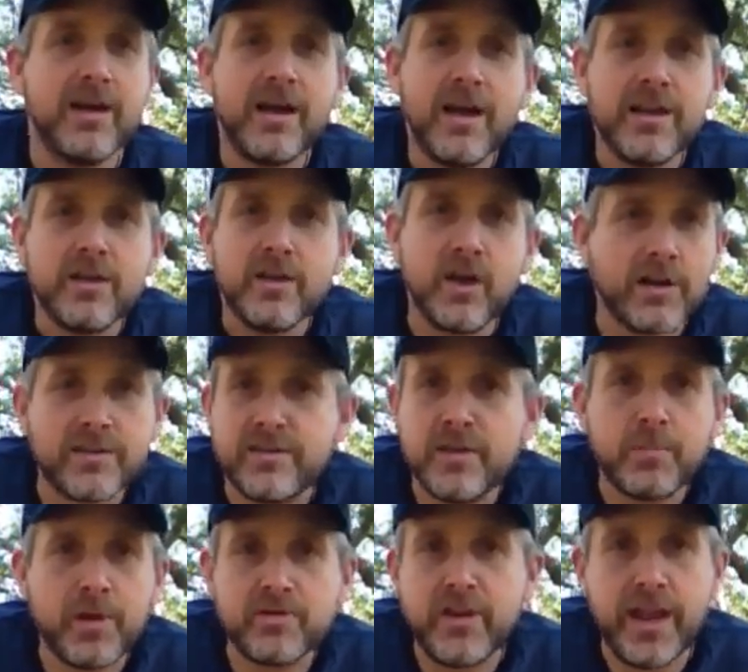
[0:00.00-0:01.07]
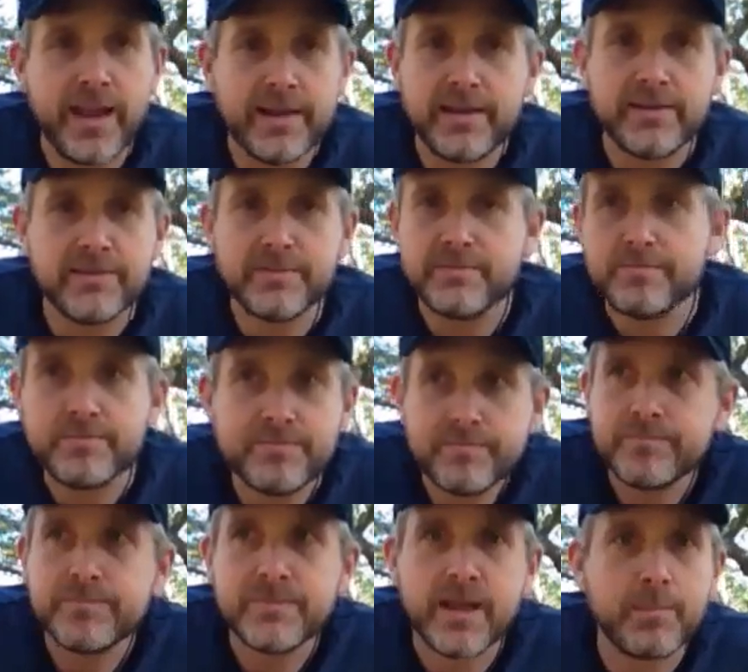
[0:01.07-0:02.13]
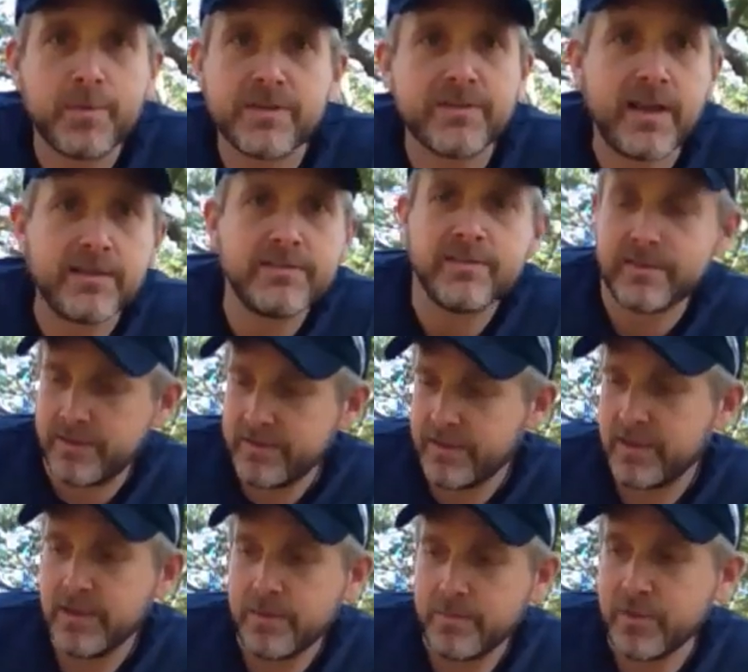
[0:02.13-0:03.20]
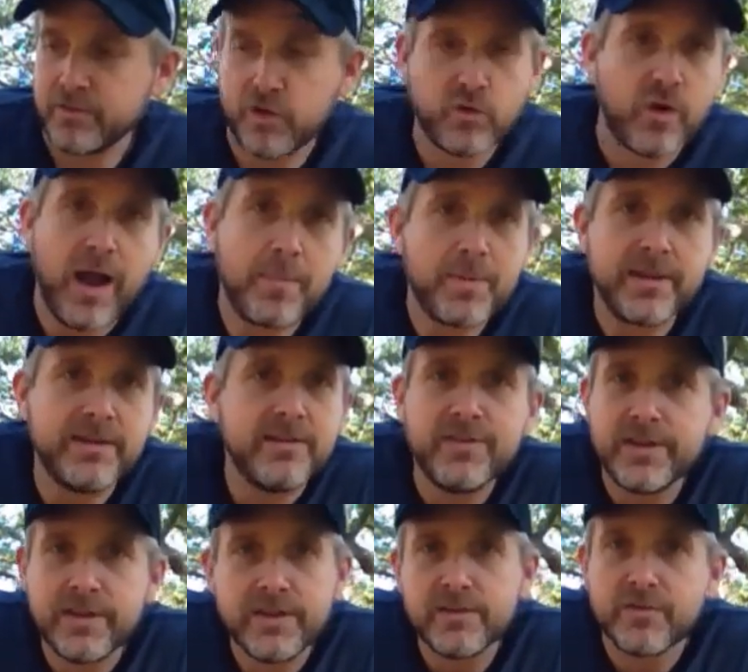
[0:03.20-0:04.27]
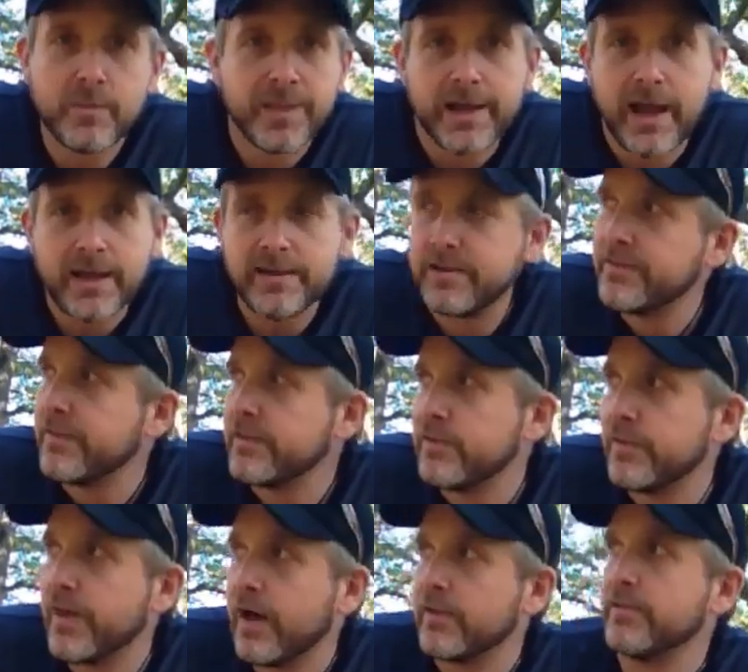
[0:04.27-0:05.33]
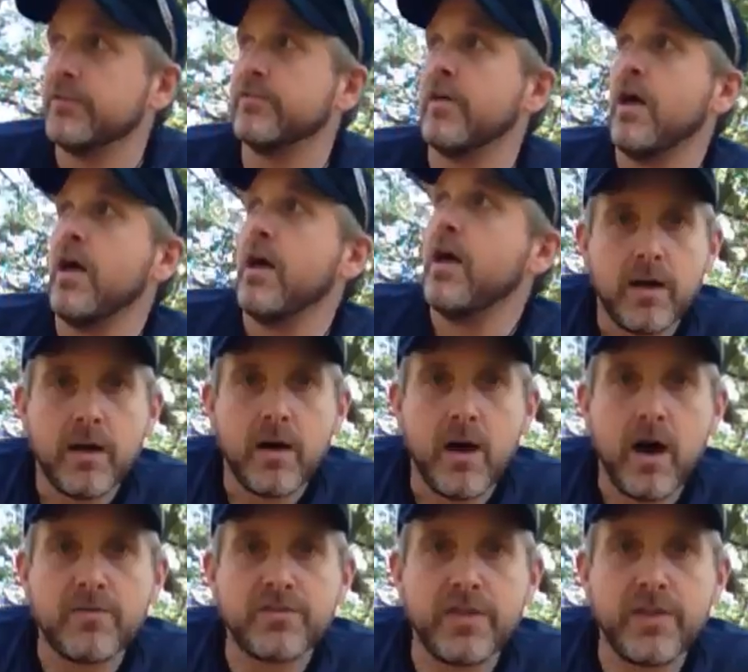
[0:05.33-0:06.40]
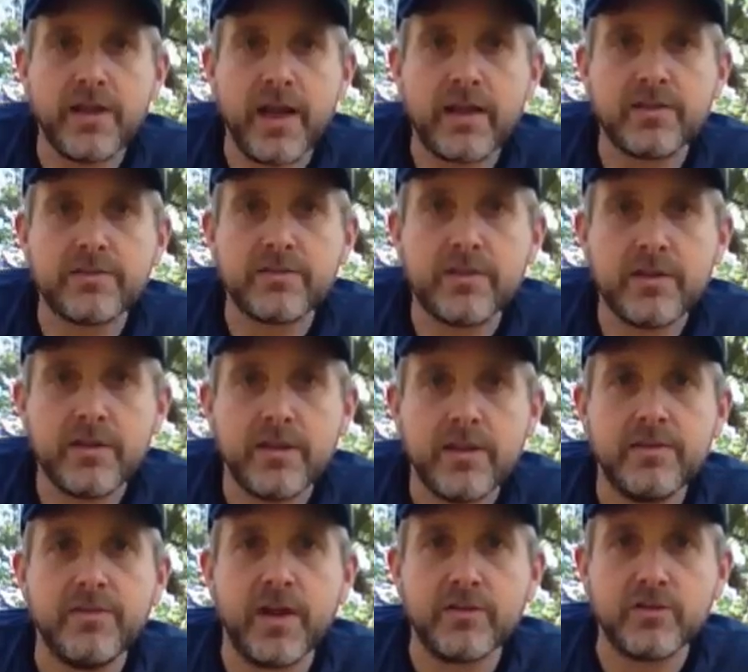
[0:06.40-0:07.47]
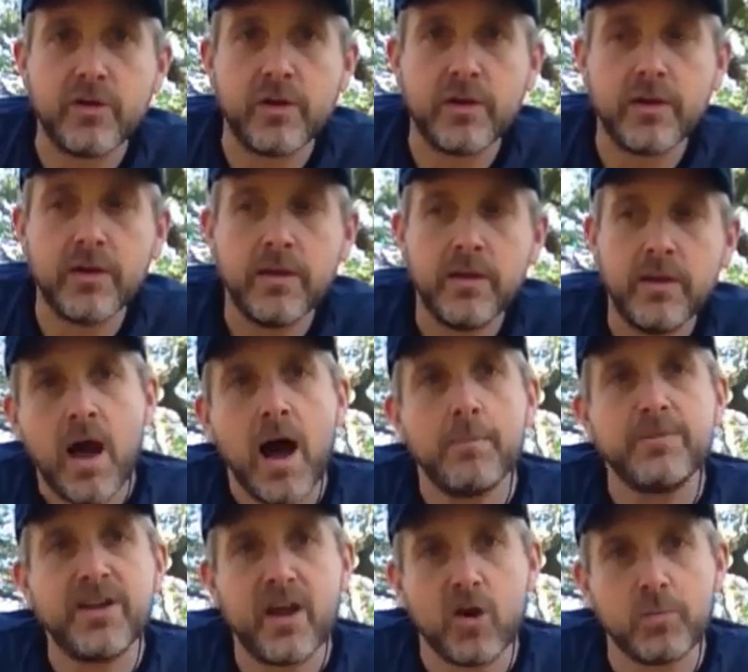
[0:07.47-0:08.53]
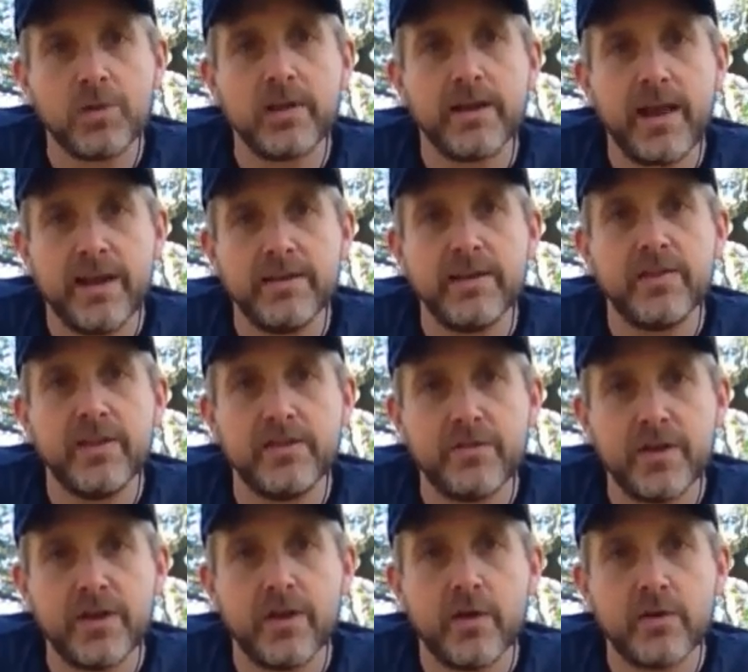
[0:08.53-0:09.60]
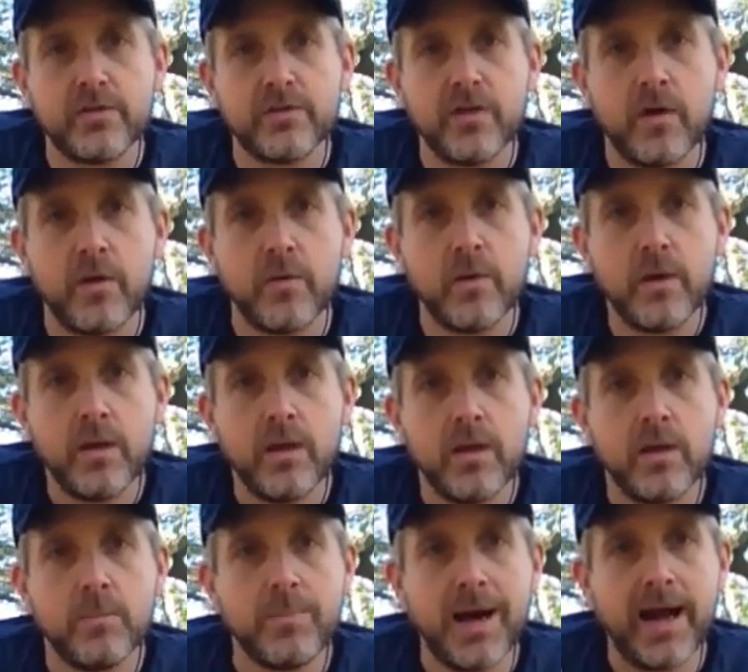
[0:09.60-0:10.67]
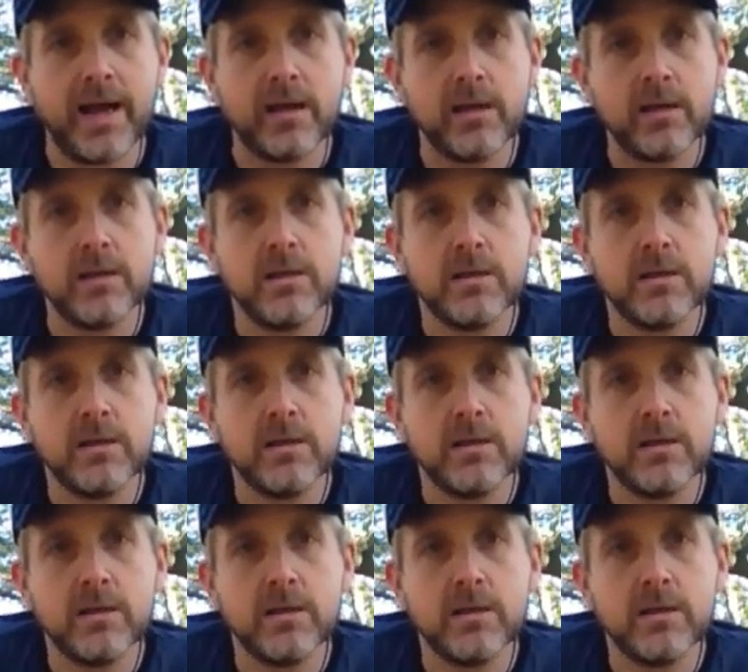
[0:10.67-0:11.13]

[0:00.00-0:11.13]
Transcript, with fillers: you got to see a bunch of eighties tape cassettes, a bunch of crappy D V Ds from the nineties and the two thousands. Off to the next adventure. I'm terrible at ending these videos, so bye.